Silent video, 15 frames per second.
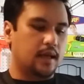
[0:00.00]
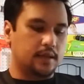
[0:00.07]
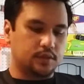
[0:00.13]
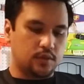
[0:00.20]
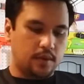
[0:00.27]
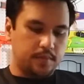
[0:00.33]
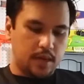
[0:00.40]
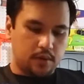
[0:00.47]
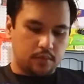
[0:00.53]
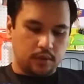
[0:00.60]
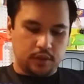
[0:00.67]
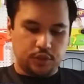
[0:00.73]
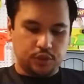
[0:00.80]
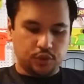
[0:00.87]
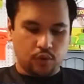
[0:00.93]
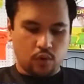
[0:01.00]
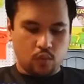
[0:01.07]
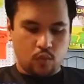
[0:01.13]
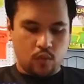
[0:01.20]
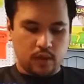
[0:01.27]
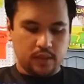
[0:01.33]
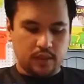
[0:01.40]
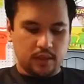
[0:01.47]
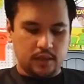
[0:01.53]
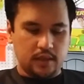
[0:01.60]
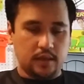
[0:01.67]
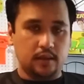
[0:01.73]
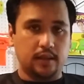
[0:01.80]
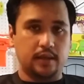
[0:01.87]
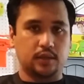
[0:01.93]
So I'm not really sure what the
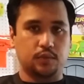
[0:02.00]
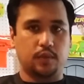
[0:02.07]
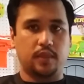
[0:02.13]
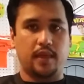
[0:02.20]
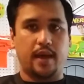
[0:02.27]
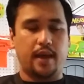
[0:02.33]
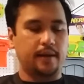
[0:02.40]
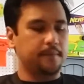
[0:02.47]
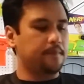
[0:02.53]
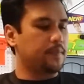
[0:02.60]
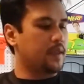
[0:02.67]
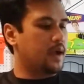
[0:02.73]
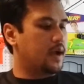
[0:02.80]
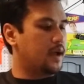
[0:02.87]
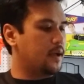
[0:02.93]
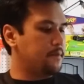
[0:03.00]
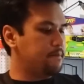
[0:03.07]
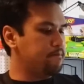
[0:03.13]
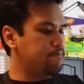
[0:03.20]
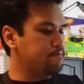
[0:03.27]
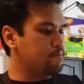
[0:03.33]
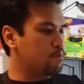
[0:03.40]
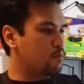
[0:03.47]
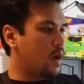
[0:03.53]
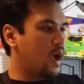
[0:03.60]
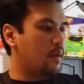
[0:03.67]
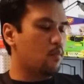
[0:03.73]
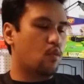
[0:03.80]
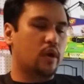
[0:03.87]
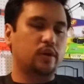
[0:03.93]
deal is with that. I'm
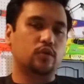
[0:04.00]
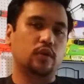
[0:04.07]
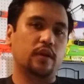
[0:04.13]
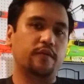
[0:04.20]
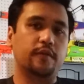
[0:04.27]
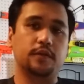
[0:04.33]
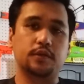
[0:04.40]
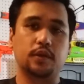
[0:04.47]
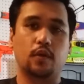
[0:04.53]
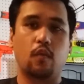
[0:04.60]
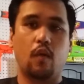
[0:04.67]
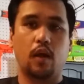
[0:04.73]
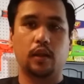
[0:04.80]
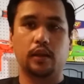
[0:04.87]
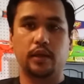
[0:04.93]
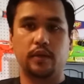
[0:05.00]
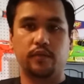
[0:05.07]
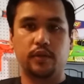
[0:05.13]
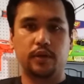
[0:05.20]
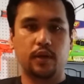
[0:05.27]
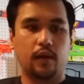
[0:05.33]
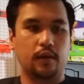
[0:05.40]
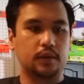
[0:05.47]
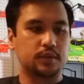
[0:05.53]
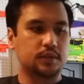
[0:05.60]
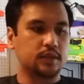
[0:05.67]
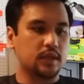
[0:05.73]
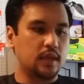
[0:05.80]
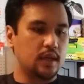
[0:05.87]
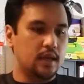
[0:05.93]
wondering if it's the quality of the
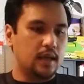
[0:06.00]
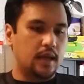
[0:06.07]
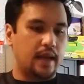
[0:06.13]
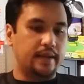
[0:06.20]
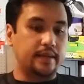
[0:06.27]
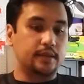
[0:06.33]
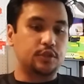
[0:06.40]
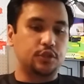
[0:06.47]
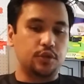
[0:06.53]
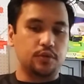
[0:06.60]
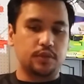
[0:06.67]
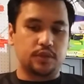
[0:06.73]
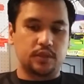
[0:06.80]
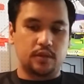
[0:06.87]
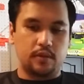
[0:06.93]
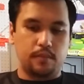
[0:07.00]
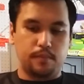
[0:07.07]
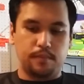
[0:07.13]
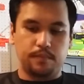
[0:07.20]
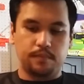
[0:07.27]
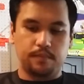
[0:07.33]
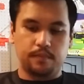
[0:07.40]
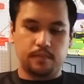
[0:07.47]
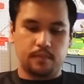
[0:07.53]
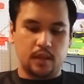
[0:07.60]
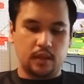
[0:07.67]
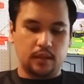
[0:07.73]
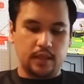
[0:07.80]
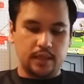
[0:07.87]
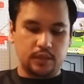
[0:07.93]
darts. I did shoot some
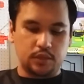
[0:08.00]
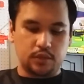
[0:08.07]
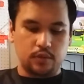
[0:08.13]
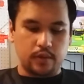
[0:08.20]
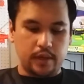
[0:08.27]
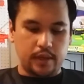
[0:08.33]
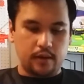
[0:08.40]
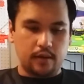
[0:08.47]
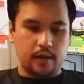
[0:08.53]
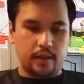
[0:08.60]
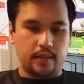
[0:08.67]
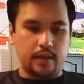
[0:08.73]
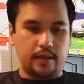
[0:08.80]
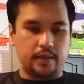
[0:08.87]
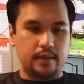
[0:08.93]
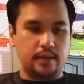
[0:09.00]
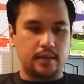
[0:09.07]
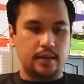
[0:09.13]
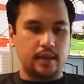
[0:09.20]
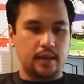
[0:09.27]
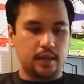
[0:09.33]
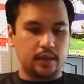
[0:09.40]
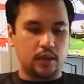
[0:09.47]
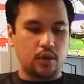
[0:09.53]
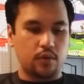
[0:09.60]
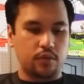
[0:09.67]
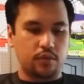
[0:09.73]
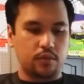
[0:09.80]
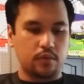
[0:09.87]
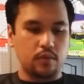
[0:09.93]
Elites through here and they did
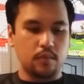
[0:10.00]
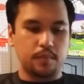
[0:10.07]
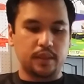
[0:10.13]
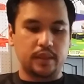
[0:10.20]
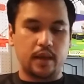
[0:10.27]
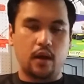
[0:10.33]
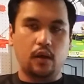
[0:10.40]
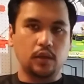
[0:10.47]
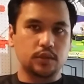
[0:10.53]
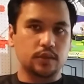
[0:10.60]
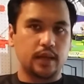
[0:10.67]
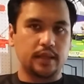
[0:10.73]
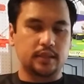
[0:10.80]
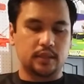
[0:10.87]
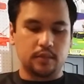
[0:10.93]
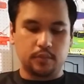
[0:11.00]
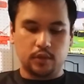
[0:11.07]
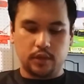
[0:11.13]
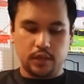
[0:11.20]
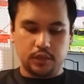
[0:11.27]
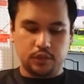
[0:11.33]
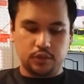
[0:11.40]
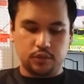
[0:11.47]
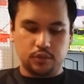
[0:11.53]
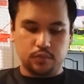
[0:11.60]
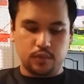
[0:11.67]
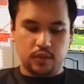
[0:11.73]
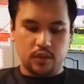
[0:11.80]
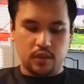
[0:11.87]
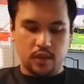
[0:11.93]
go through, but they also had similar issues
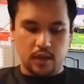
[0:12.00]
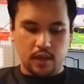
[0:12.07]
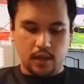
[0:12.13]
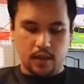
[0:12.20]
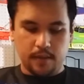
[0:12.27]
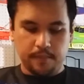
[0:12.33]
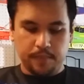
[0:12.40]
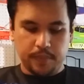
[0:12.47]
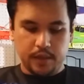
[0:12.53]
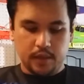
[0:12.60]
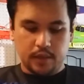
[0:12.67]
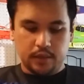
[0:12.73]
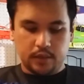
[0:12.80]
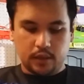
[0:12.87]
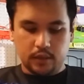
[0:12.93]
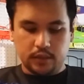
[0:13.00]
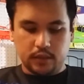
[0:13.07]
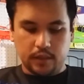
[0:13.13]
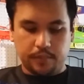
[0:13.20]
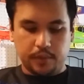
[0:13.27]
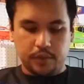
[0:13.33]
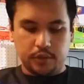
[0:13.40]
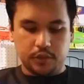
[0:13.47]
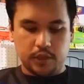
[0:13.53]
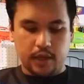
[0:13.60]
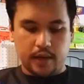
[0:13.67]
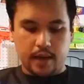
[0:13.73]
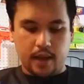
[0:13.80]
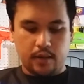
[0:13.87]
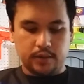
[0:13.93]
with the dart slippage.
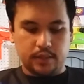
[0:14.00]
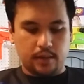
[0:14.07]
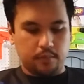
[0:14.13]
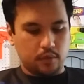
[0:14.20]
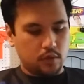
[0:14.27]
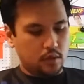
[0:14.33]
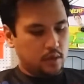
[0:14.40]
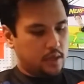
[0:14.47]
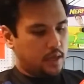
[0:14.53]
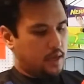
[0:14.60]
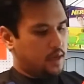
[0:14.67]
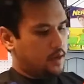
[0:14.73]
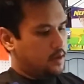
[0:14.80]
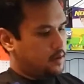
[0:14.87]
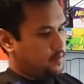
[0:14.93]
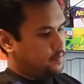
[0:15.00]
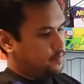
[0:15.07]
And now as I'm looking